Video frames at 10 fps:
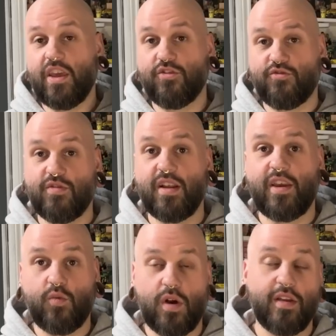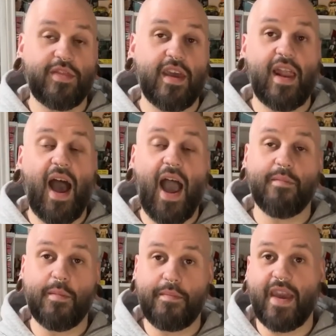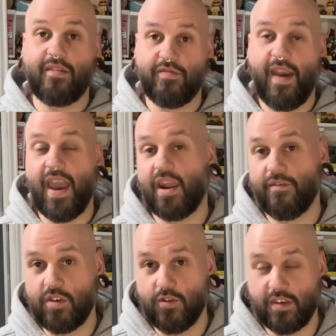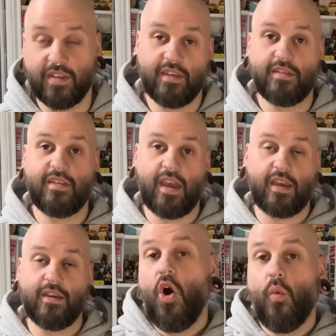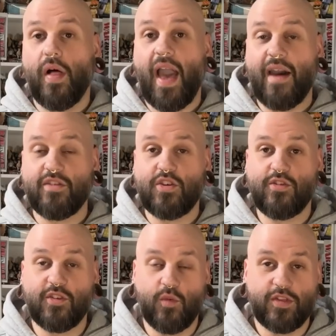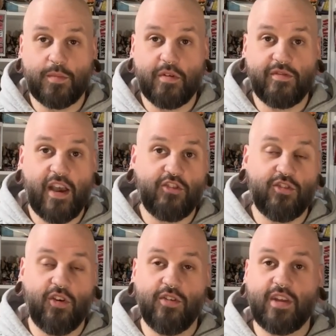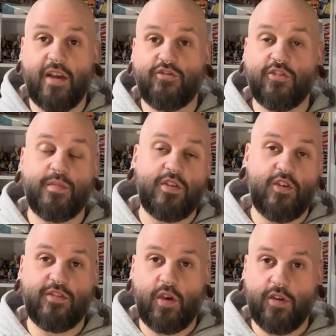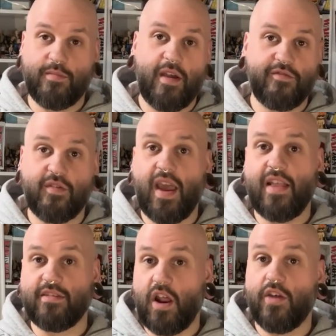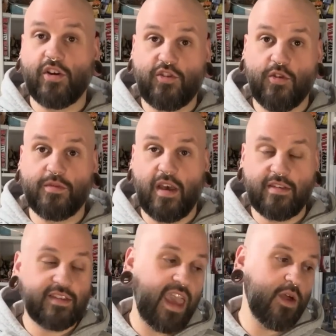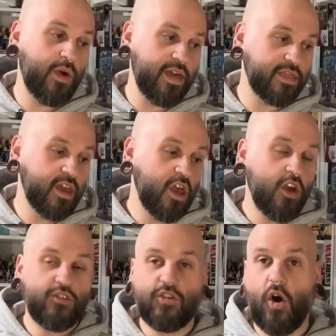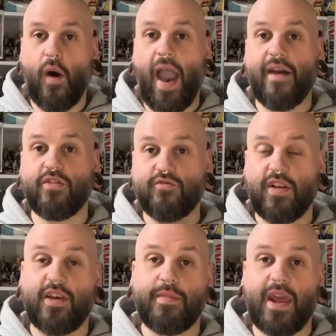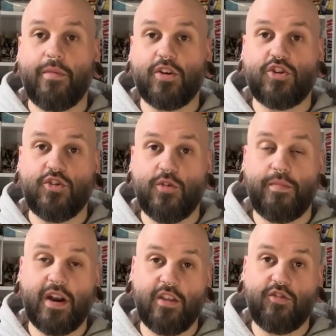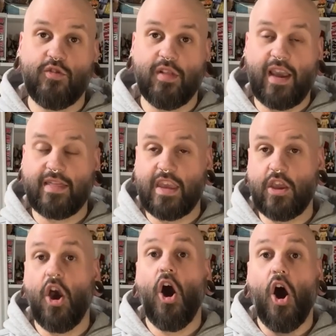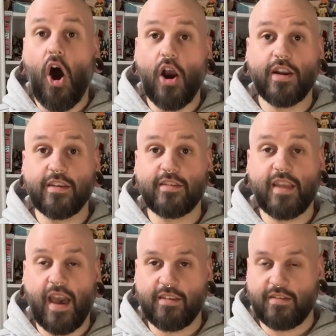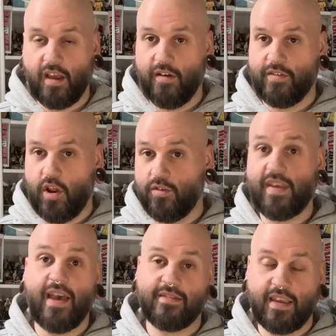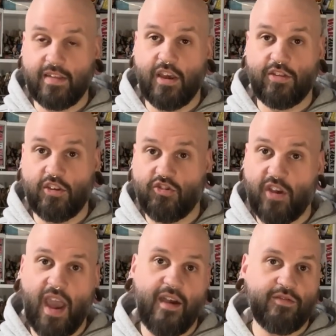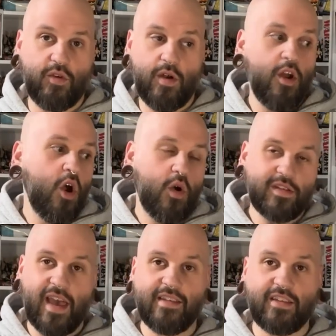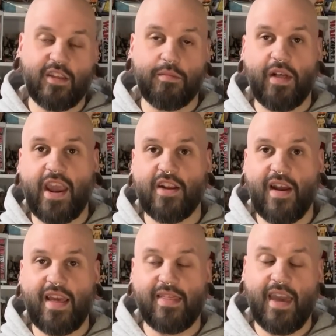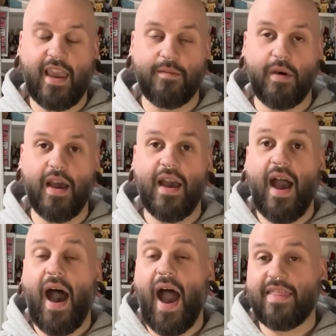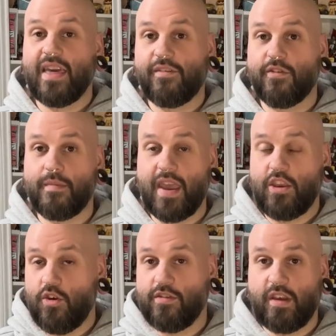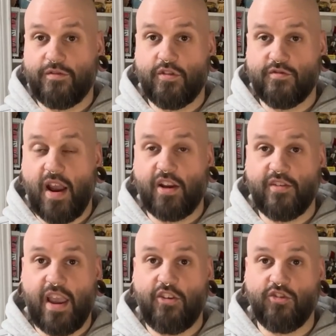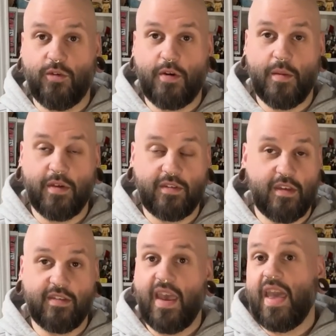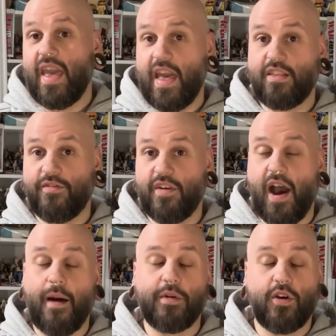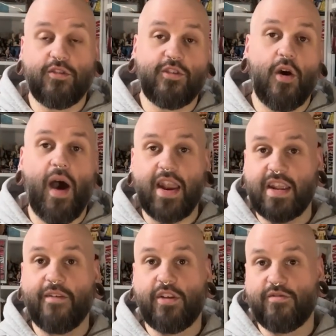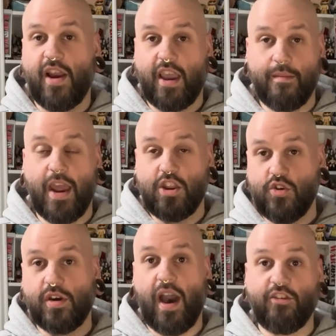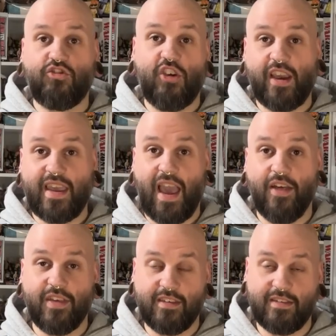is really worth it. I'm a big fan of using this stick. While I haven't used it with the professionals, and I've just been using it with my friends and other groups I skate with, so I haven't really been able to put it to like the hardest test of, you know, testing the shaft or testing the blade or anything. But I think for me, using it for recreational purposes, it's phenomenal. So I definitely recommend you guys checking out this